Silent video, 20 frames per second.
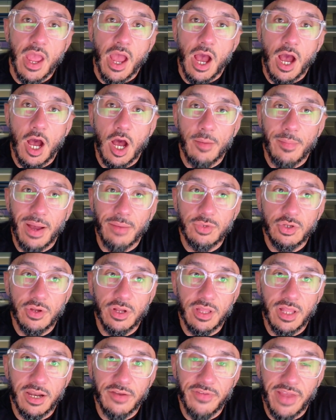I'm doing a
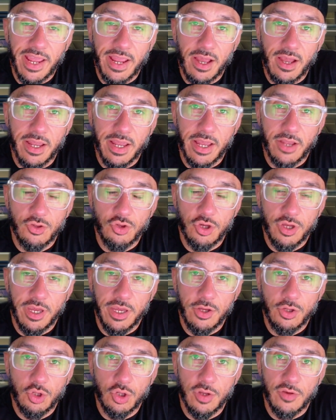lot of AI
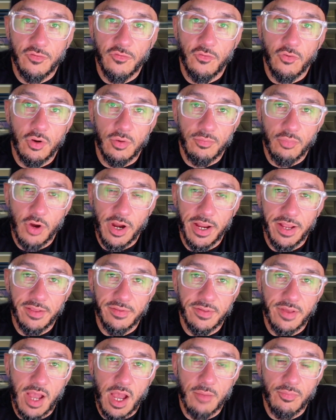education for
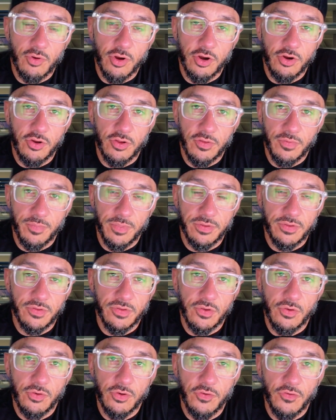brands, operators,
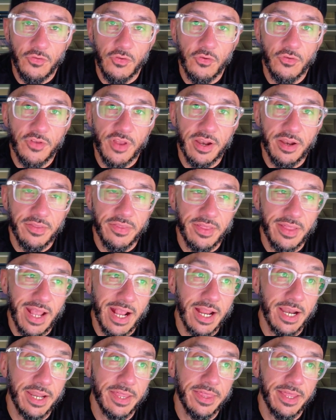business owners, that
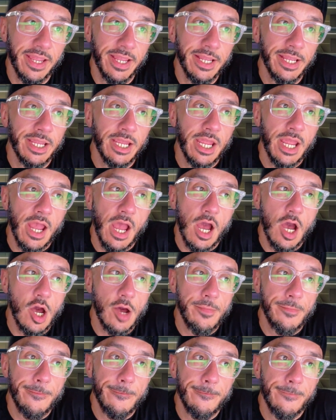kind of thing.
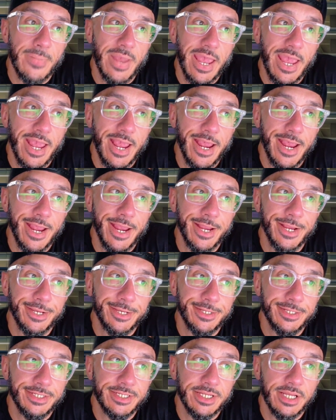
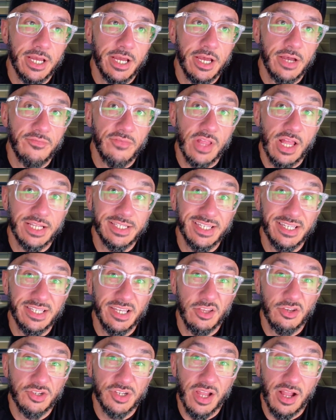And
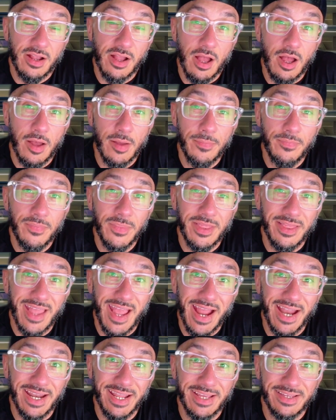VelocitySellers.com,
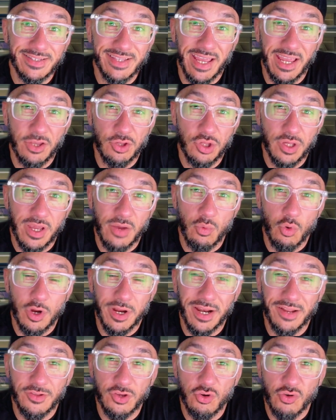that is the agency I work
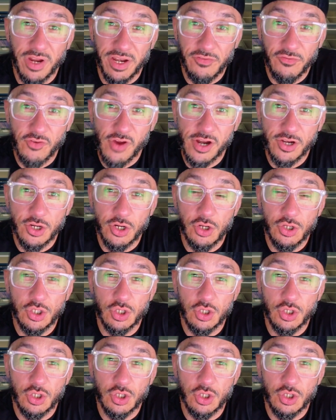at as a creative director.